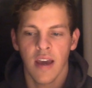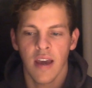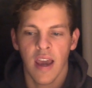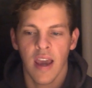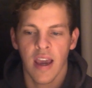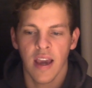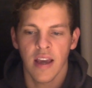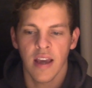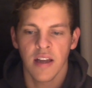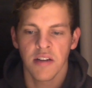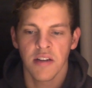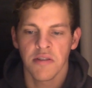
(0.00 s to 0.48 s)

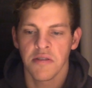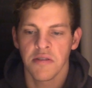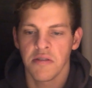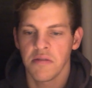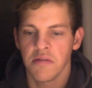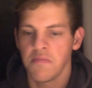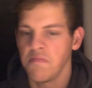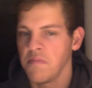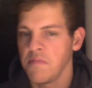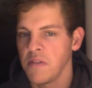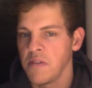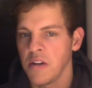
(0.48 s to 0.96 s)
and
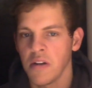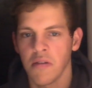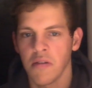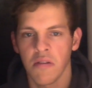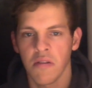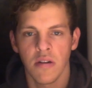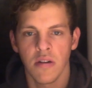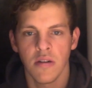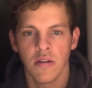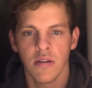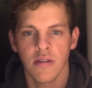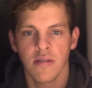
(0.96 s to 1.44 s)

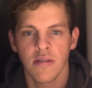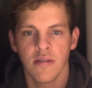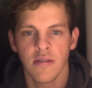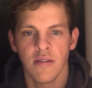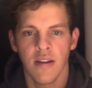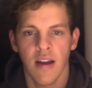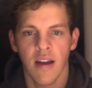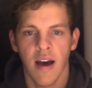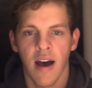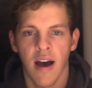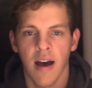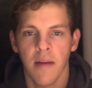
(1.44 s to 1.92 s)
they're just
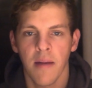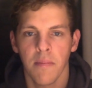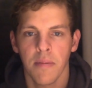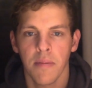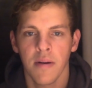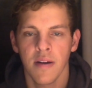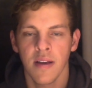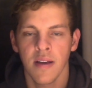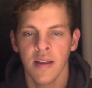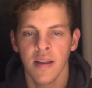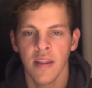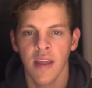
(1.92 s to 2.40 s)
not
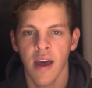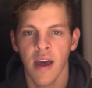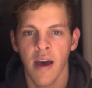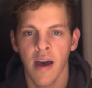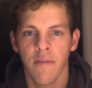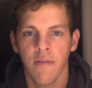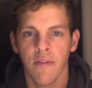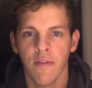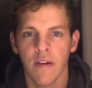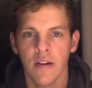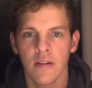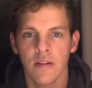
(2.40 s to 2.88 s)
putting in the
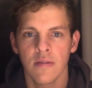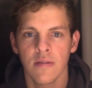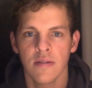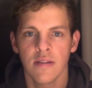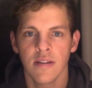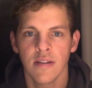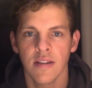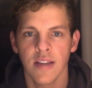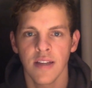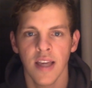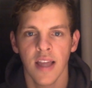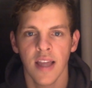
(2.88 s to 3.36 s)
effort
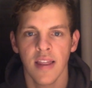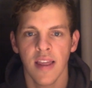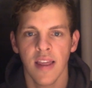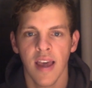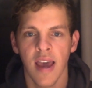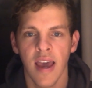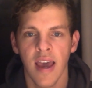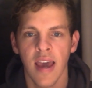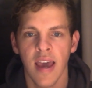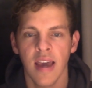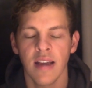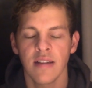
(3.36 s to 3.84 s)
to get the
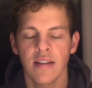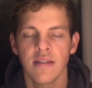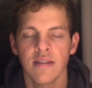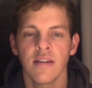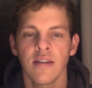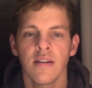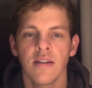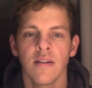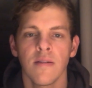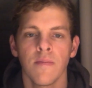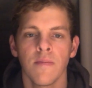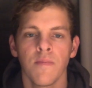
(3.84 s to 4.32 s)
A,
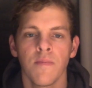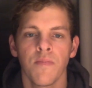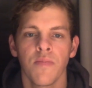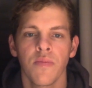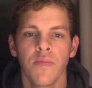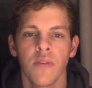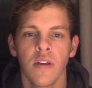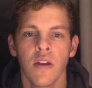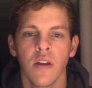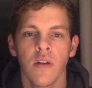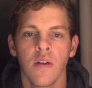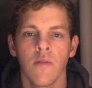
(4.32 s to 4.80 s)
to
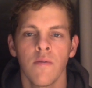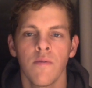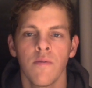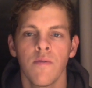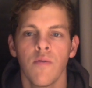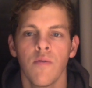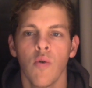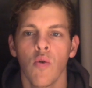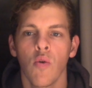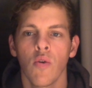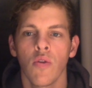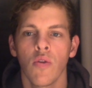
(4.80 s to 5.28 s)

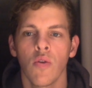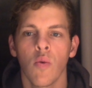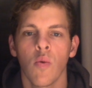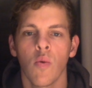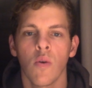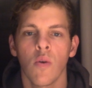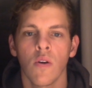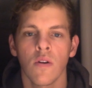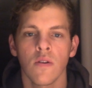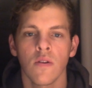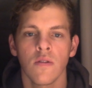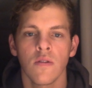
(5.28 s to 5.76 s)
forward the
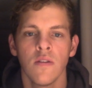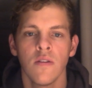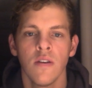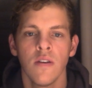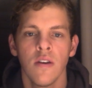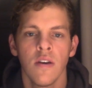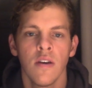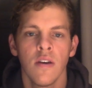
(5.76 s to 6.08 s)
world,